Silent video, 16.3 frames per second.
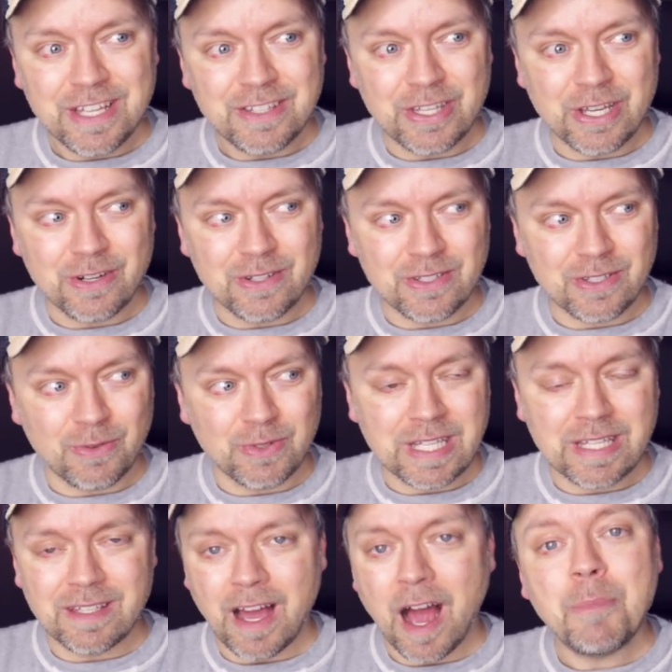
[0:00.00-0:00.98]
There's
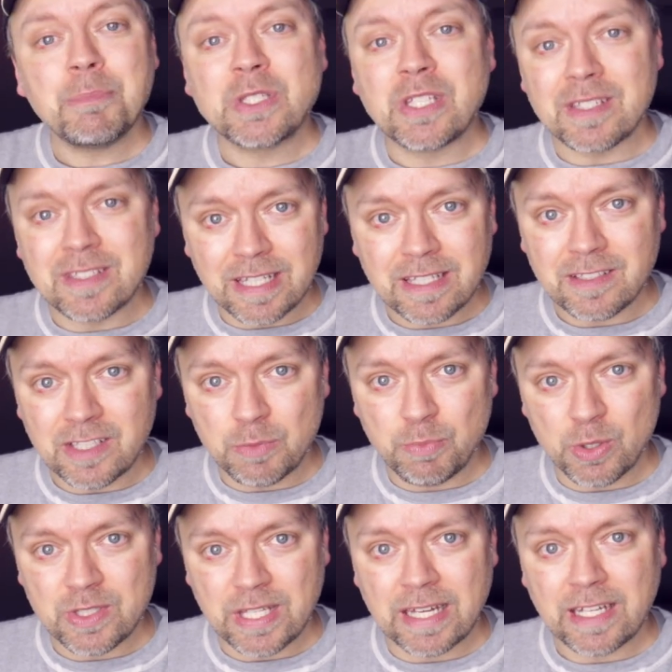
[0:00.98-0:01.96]
only up to
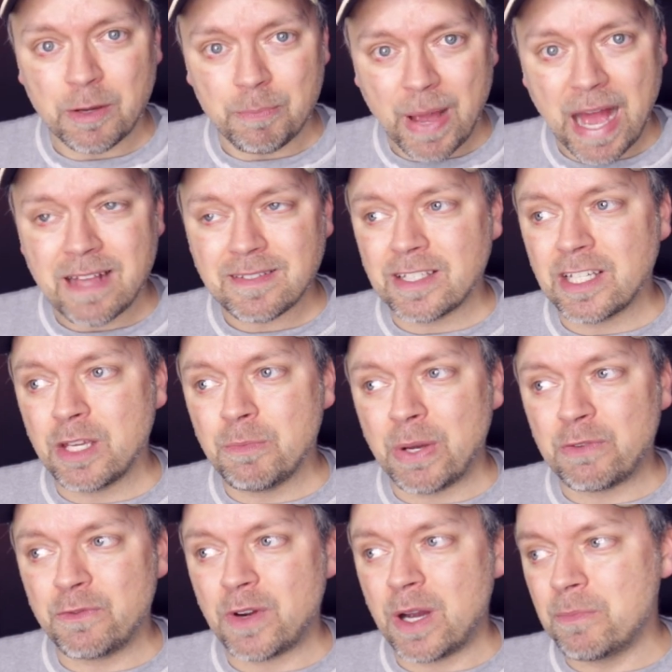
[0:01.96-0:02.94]
60% capacity,
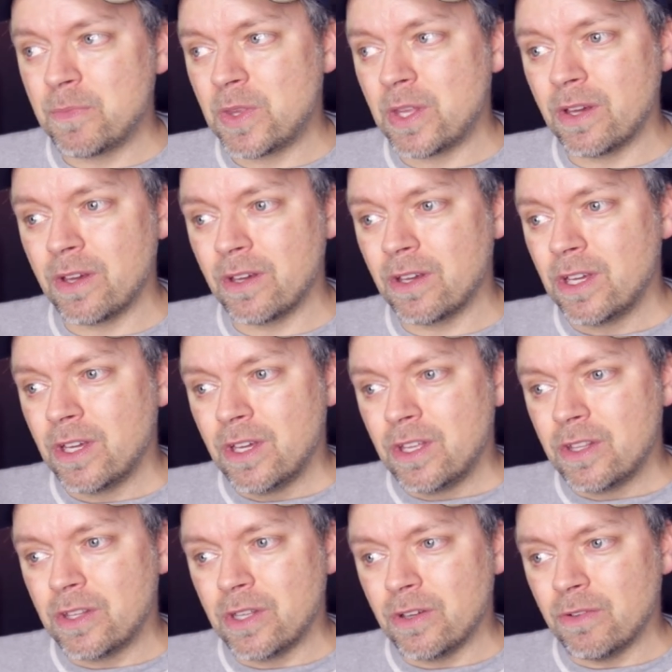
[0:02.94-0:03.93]
but from the
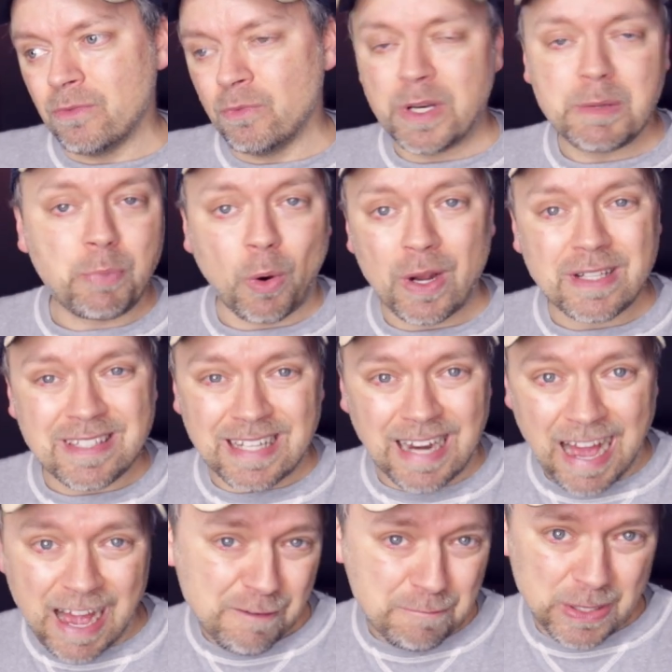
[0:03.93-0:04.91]
reports
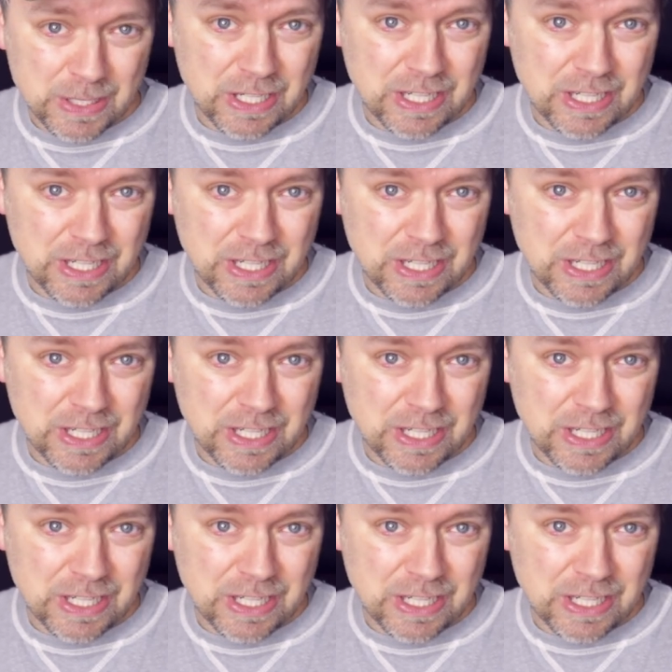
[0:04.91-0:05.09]
that I've been